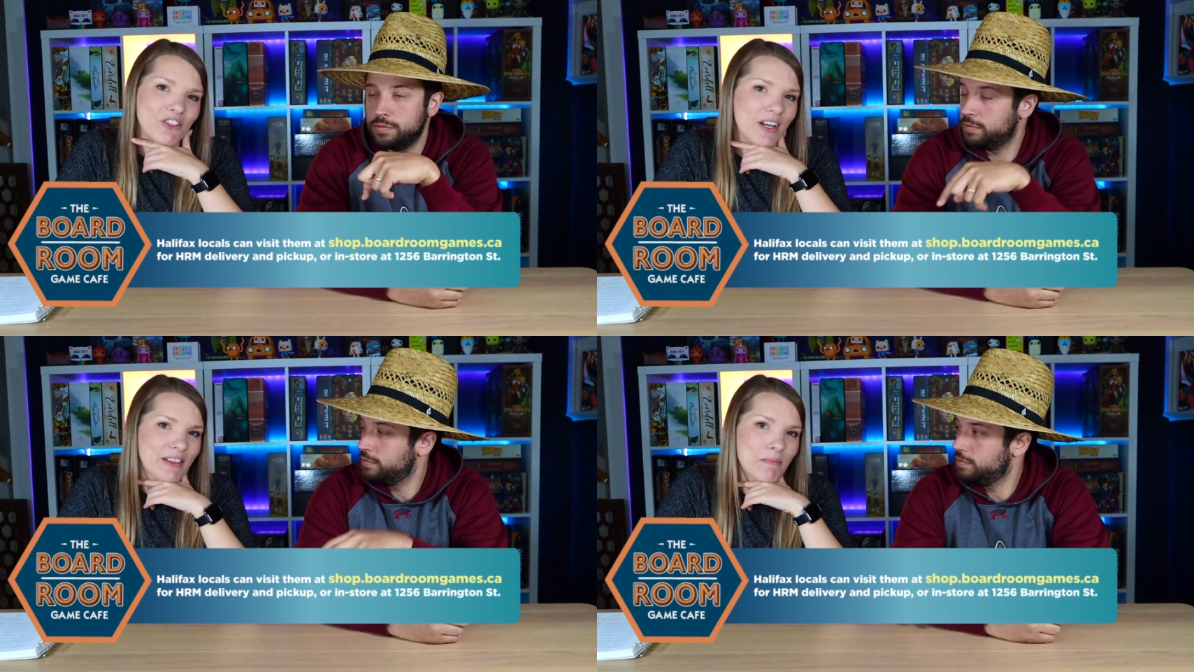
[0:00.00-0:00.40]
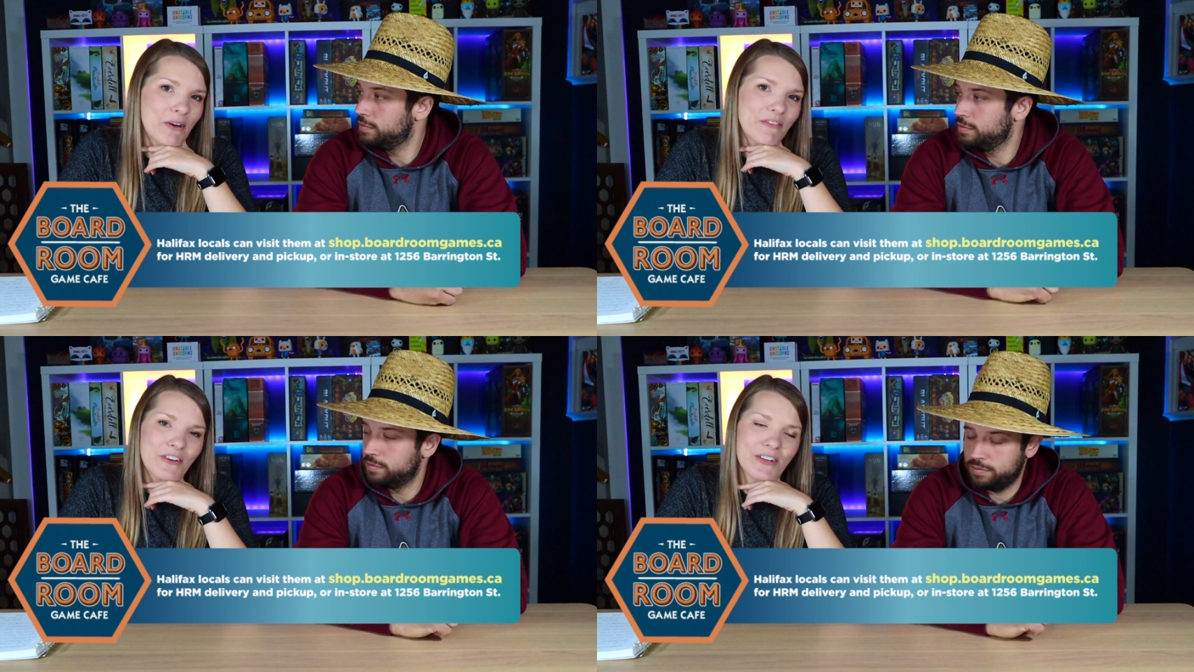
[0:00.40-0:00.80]
Speaker 1: go check them
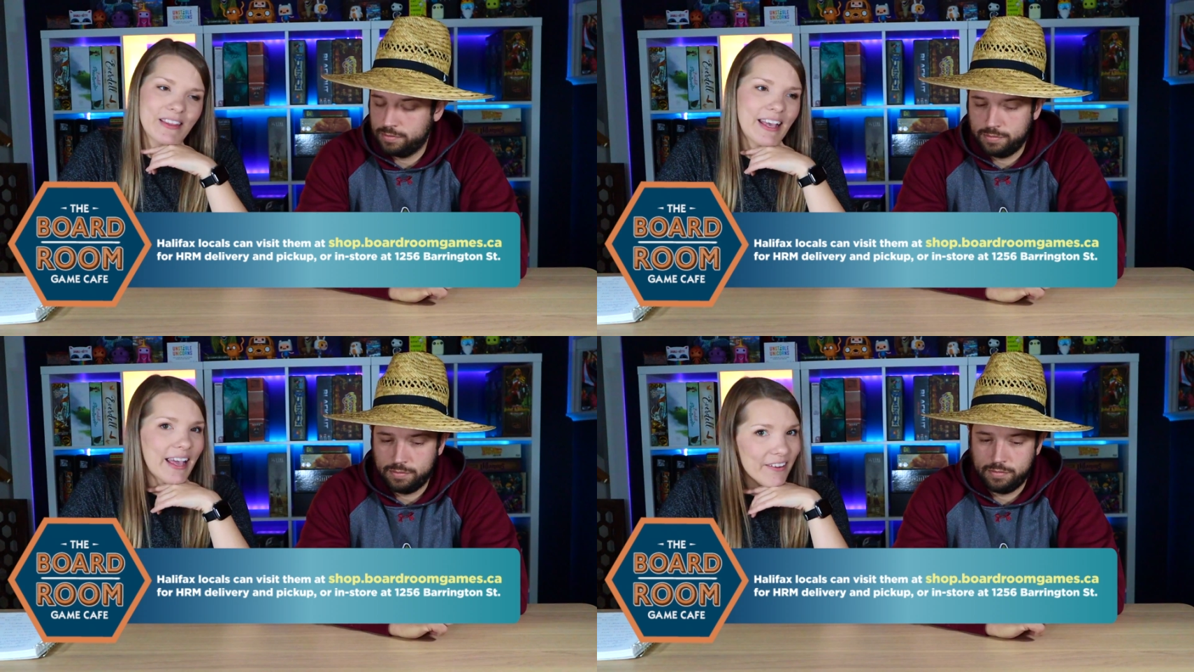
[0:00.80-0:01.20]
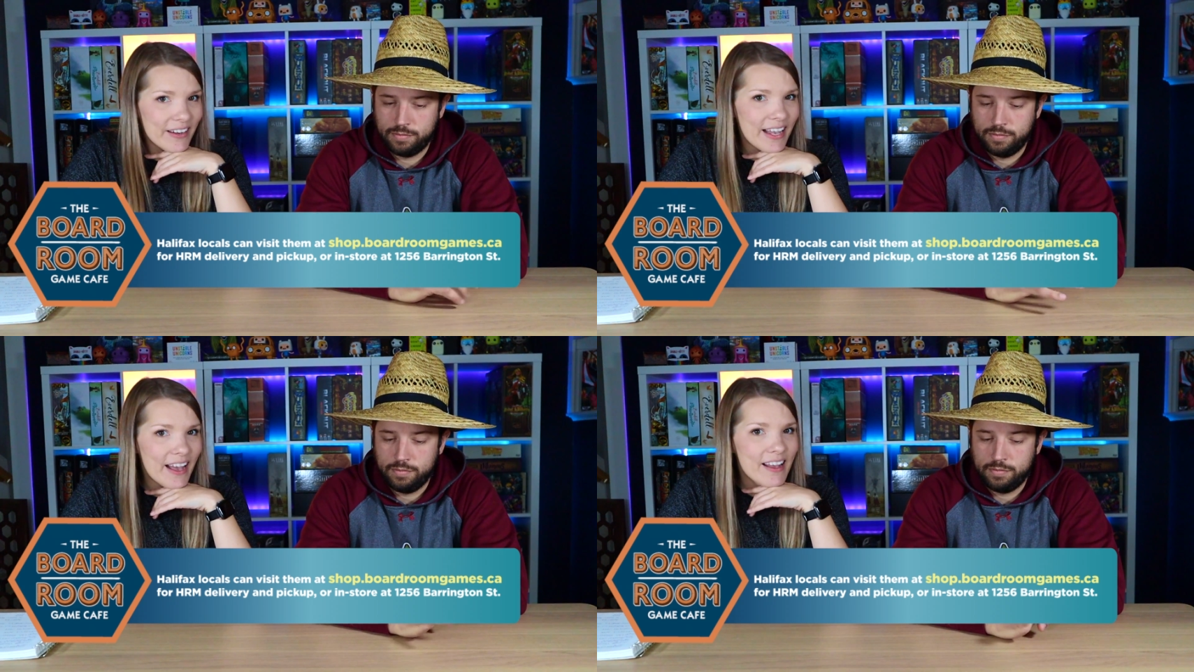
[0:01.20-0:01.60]
out if you're in the
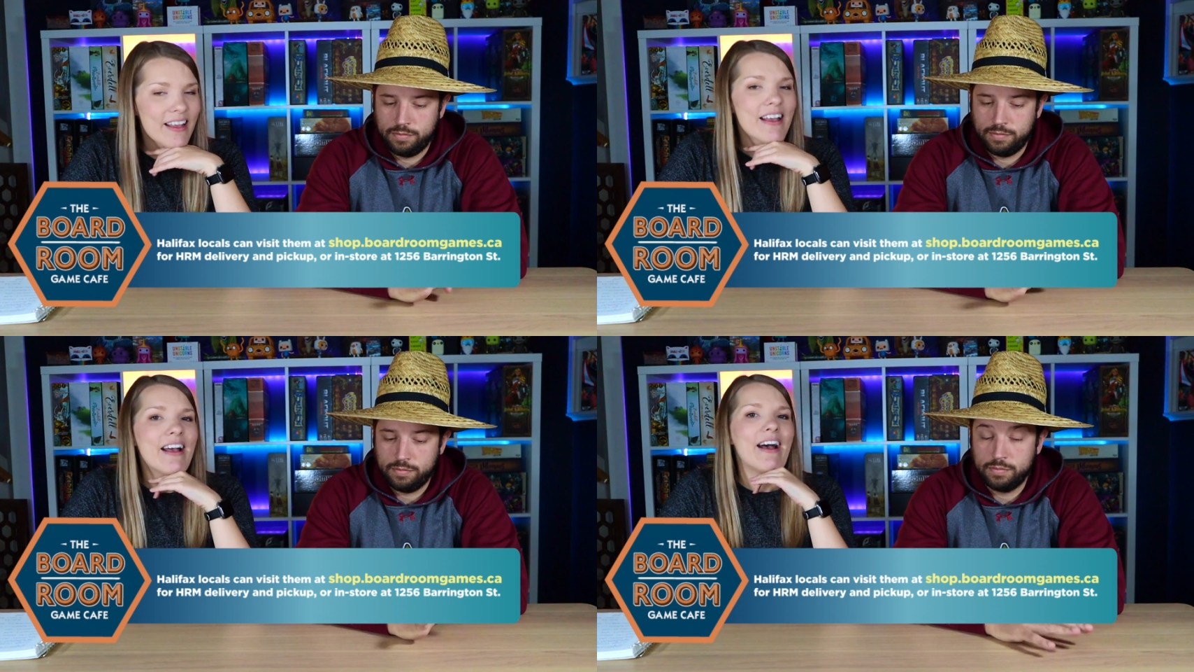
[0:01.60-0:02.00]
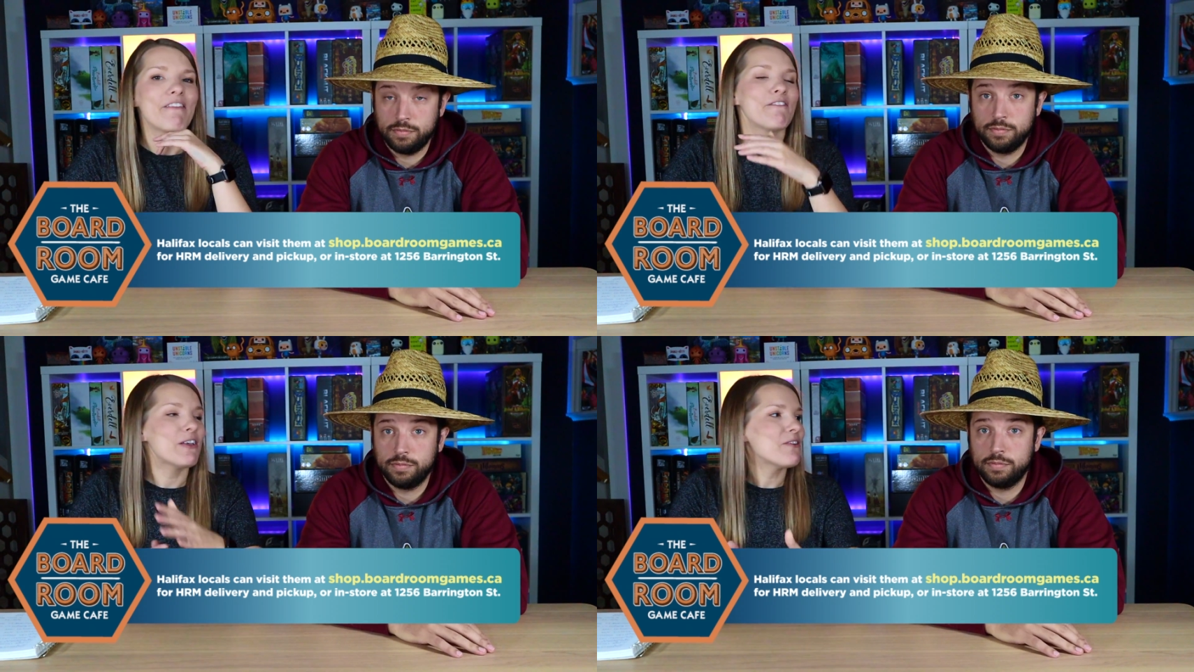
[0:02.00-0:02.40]
area. A
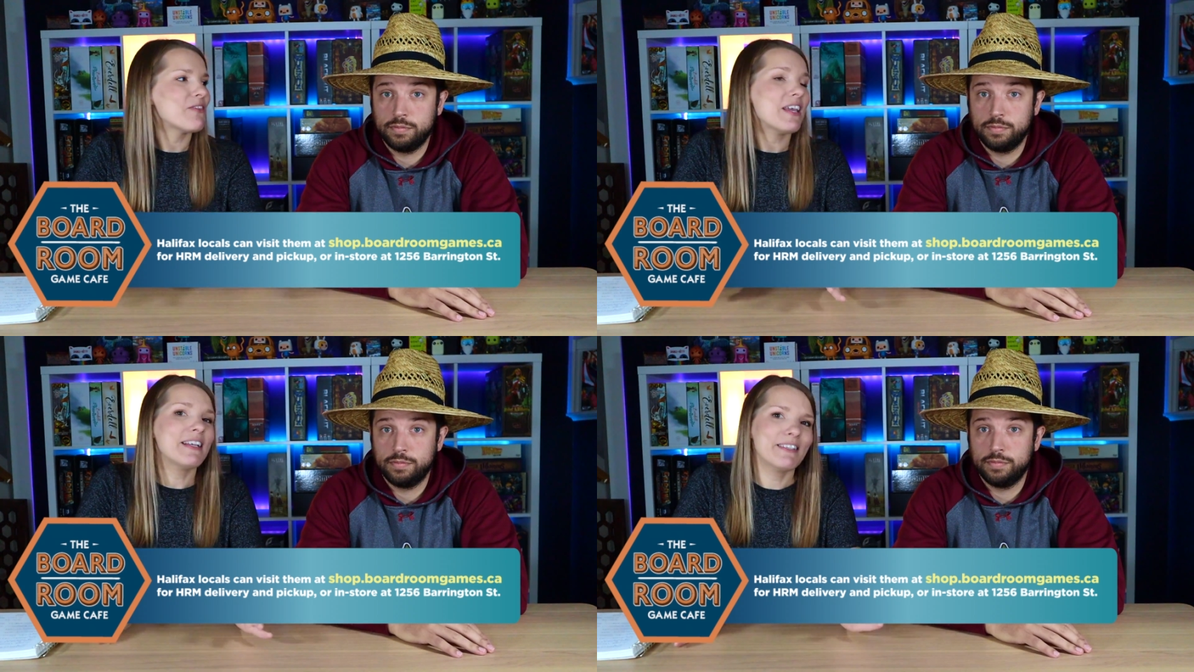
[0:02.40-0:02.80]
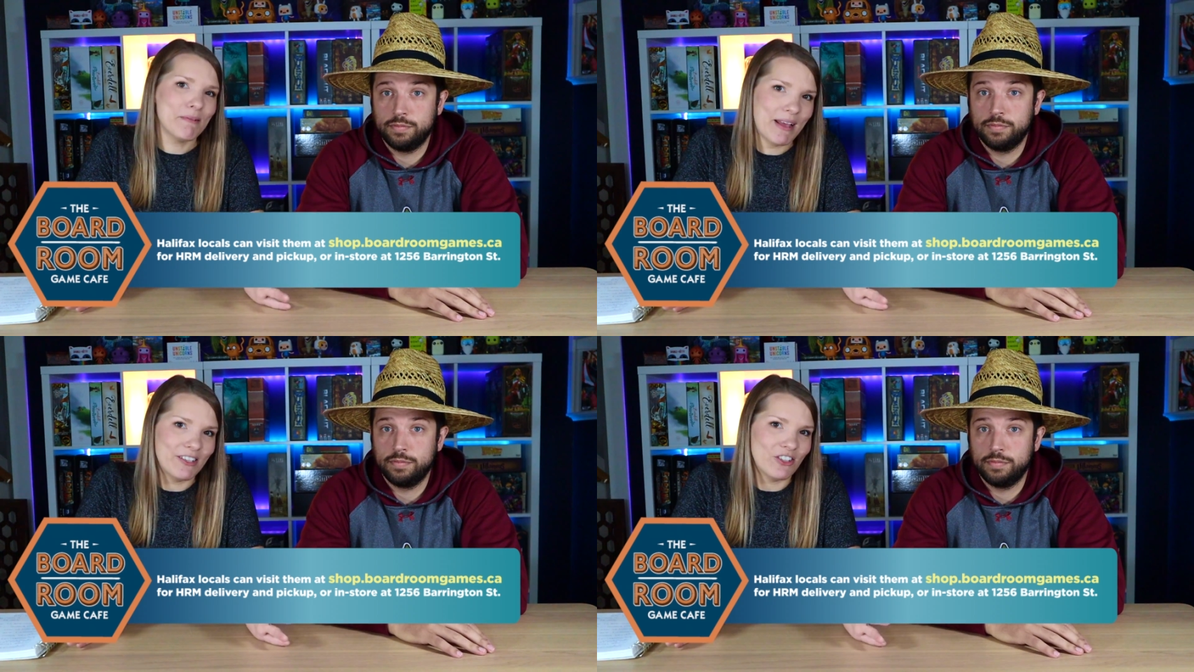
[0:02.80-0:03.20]
few things to
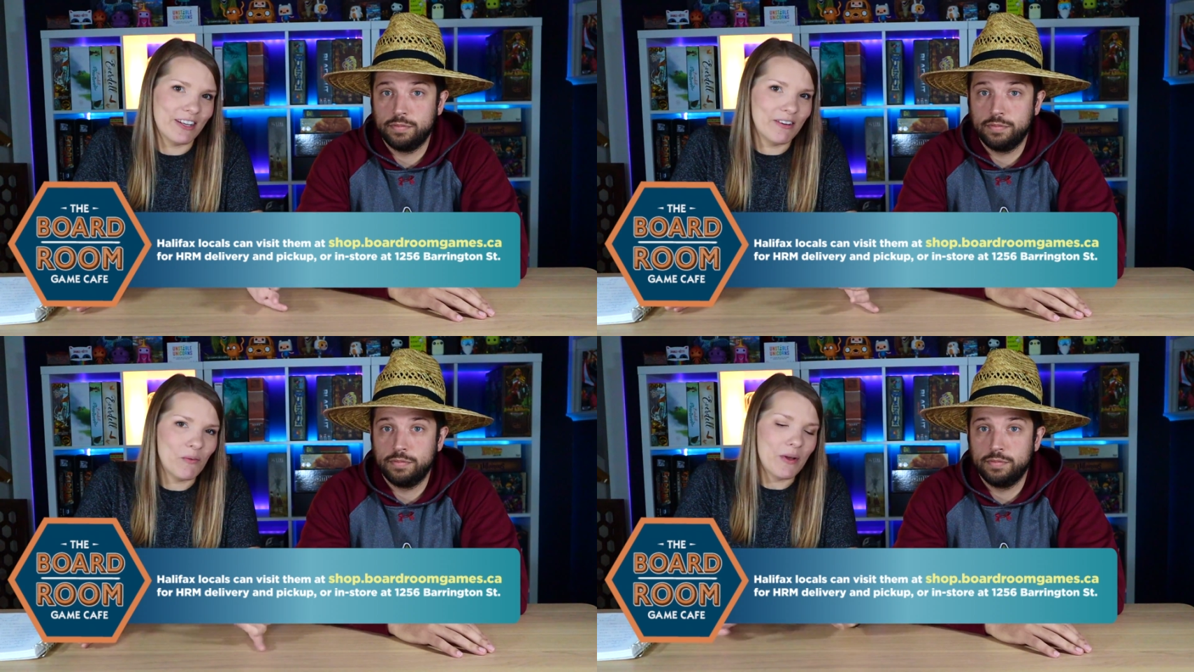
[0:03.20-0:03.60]
mention.